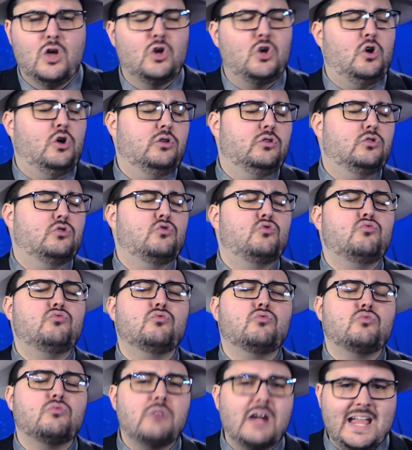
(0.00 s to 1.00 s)
could
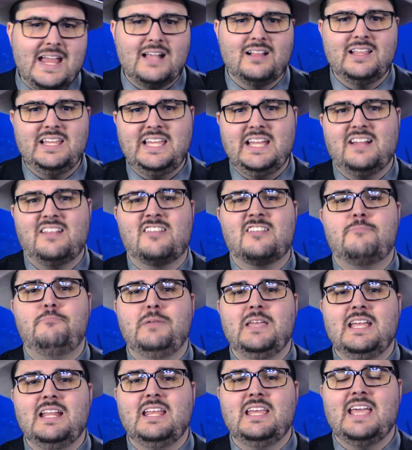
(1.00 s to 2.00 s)
greatly
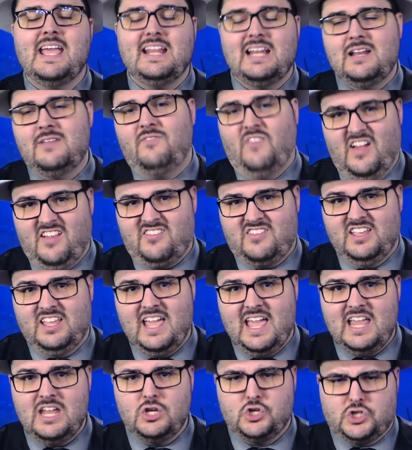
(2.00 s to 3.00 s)
expedite
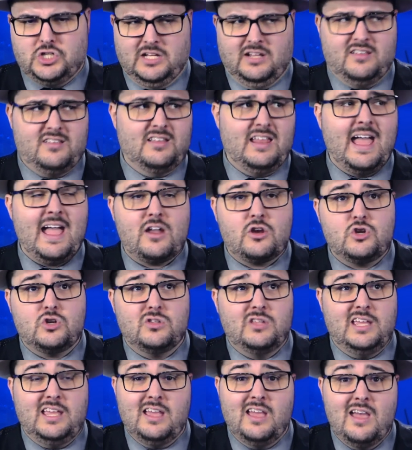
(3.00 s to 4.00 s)
investigations and
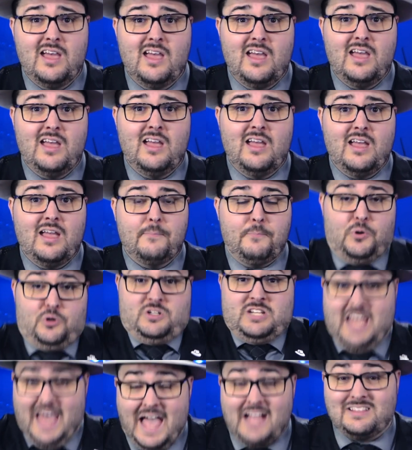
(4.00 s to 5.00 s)
actually
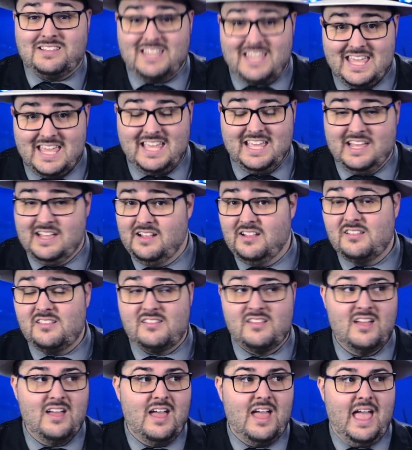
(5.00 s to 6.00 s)
protect
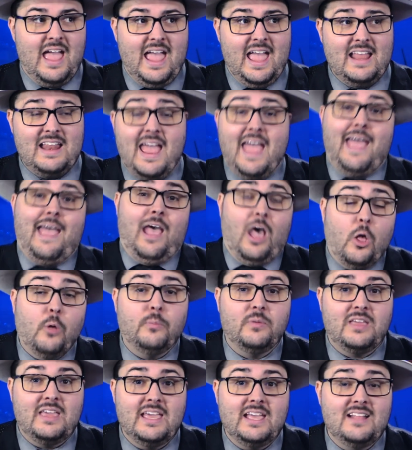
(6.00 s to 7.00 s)
kids and
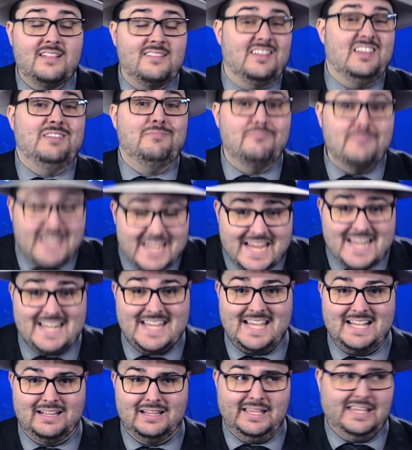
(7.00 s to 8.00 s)
help kids
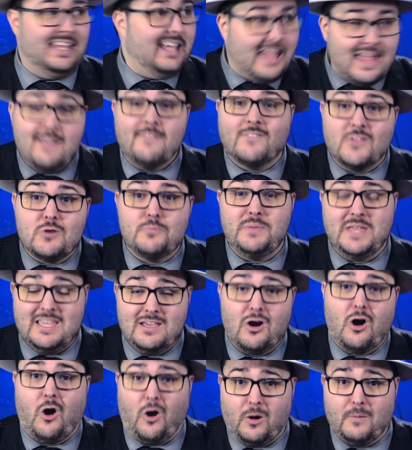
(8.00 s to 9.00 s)
immediately if they're
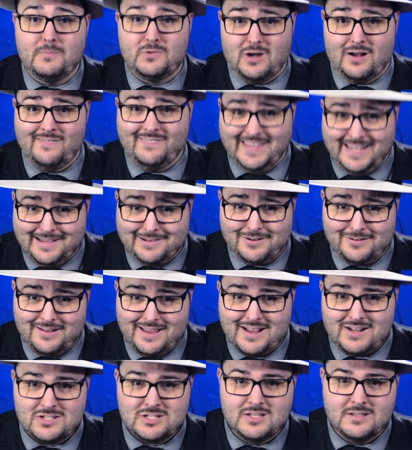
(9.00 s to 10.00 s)
being harmed on the
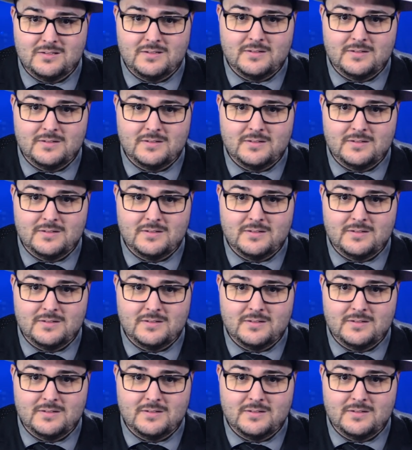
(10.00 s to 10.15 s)
internet.